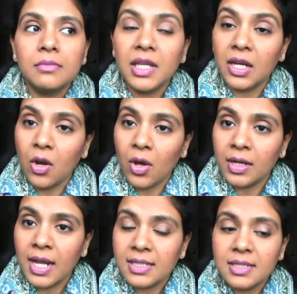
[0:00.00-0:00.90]
they are long
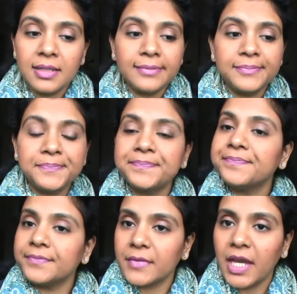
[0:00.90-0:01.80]
lasting
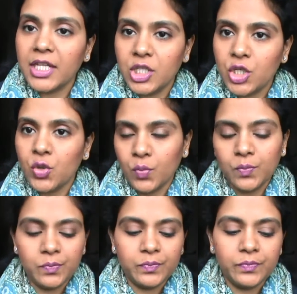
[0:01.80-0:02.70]
it's true
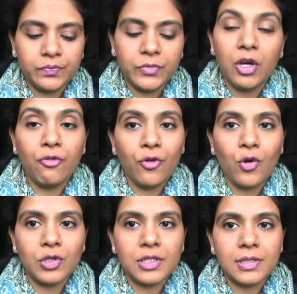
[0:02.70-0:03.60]
of
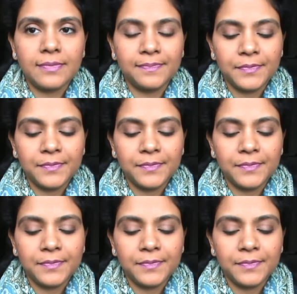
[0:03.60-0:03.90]
course